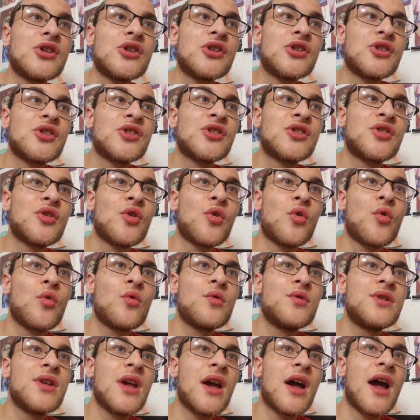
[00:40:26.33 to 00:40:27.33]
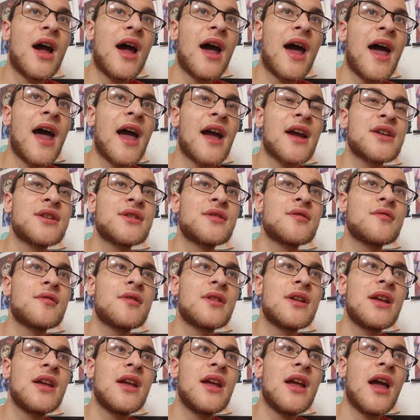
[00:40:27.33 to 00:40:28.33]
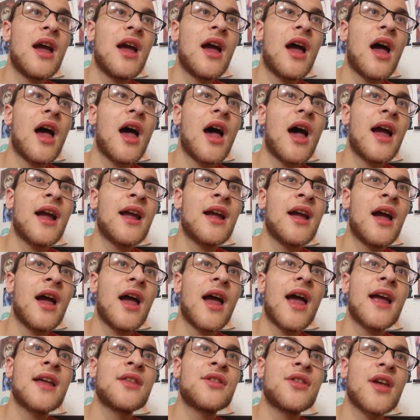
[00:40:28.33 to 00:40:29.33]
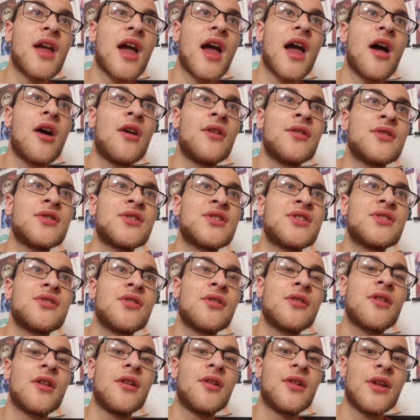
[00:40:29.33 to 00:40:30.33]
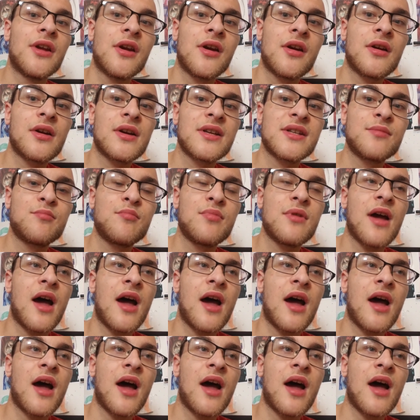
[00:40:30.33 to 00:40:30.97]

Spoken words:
So yeah, actually, I think I understood the lyrics.